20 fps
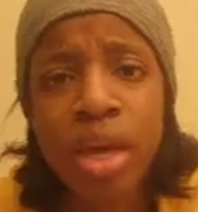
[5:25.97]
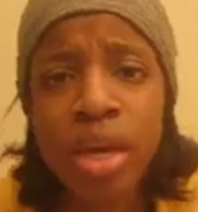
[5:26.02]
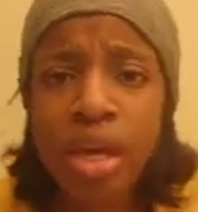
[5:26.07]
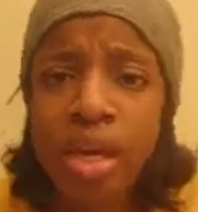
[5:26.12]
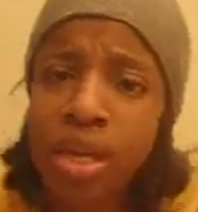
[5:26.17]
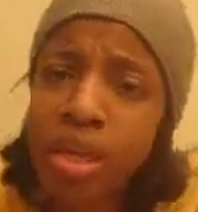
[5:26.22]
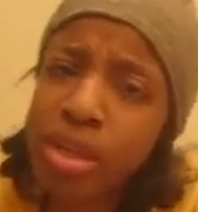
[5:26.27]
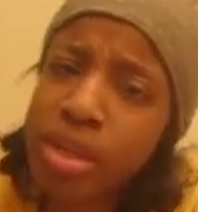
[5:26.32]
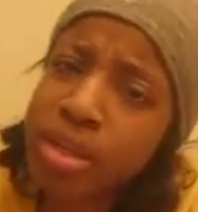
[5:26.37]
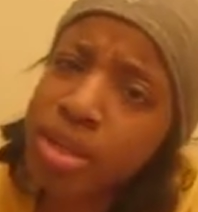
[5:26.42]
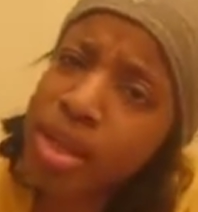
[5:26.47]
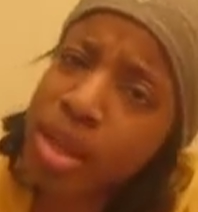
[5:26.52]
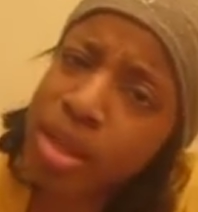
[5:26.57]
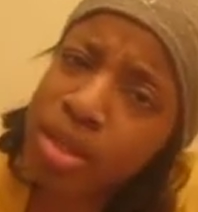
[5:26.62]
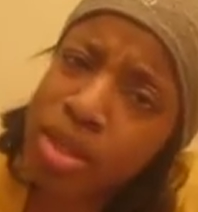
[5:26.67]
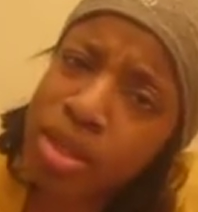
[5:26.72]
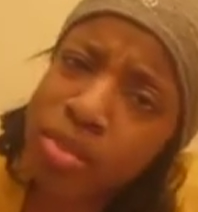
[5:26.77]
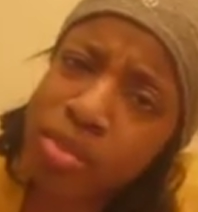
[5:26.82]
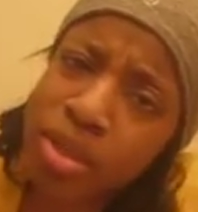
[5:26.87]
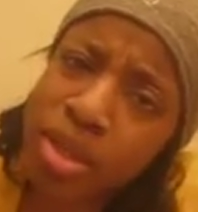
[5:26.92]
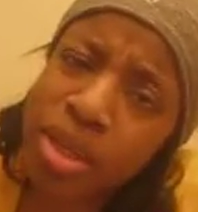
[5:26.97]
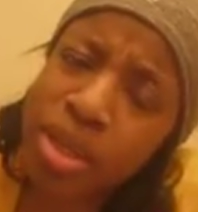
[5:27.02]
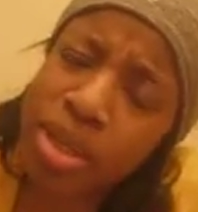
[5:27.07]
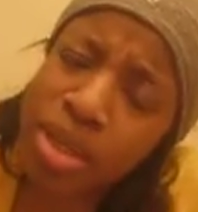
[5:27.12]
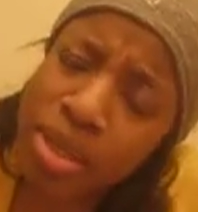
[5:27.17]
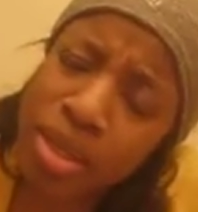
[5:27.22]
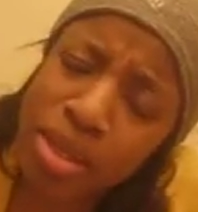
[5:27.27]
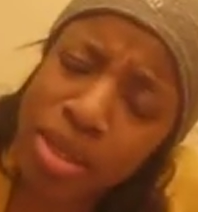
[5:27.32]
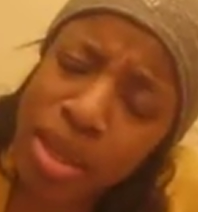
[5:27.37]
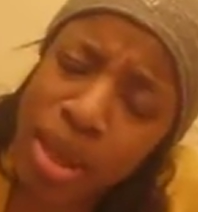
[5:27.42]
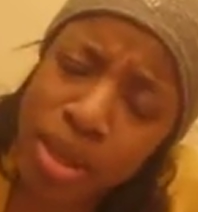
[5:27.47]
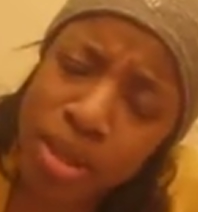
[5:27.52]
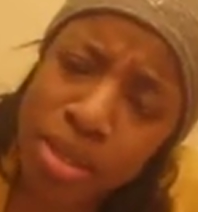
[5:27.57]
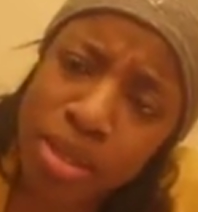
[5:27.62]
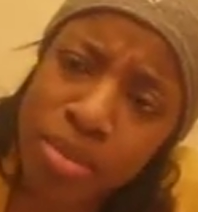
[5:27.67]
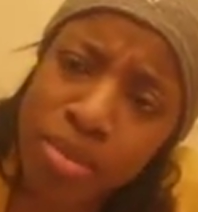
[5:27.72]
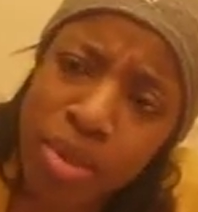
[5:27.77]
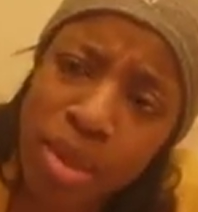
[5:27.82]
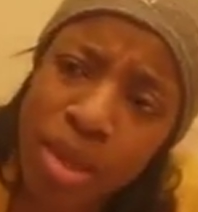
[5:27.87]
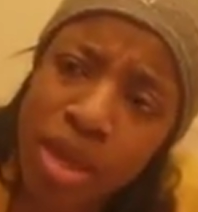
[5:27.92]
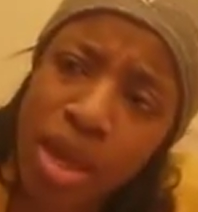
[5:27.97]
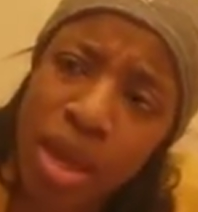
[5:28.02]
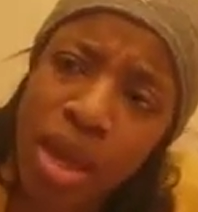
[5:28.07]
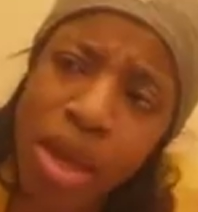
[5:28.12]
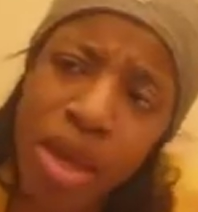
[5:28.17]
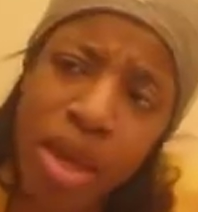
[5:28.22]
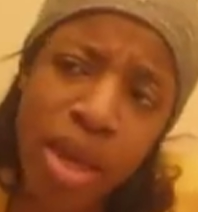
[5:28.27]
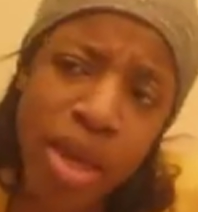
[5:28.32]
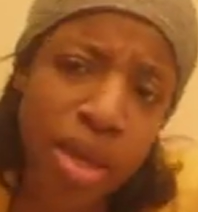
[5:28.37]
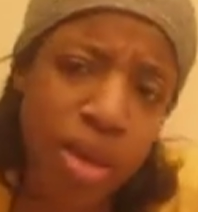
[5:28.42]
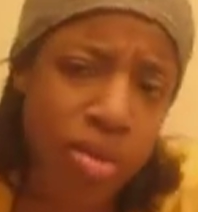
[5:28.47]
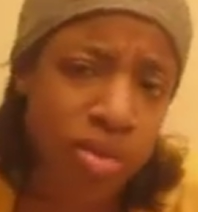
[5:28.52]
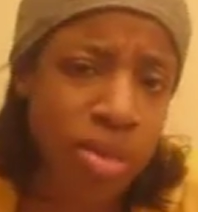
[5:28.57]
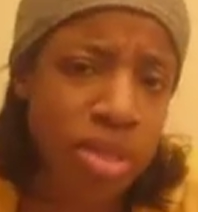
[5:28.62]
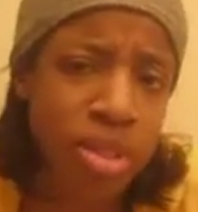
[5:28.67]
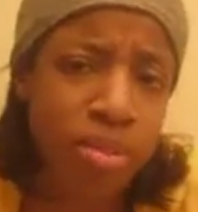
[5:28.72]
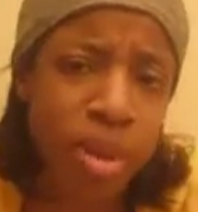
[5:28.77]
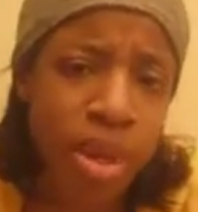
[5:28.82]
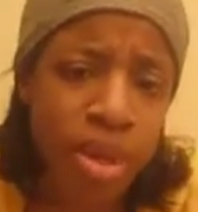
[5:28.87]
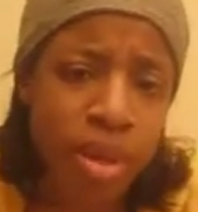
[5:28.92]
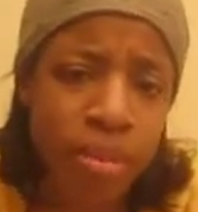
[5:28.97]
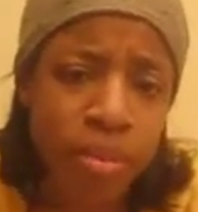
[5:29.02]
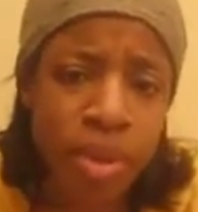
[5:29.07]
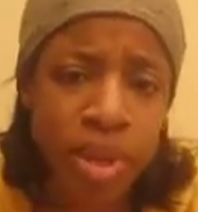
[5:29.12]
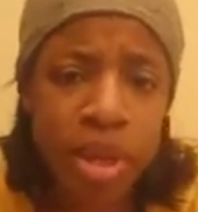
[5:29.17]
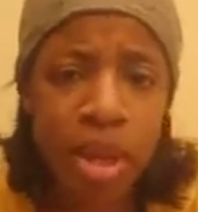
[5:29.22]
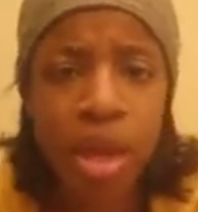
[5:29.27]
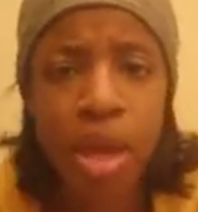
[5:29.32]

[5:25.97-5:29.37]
He did that to me. He did that to me. He didn't respect me.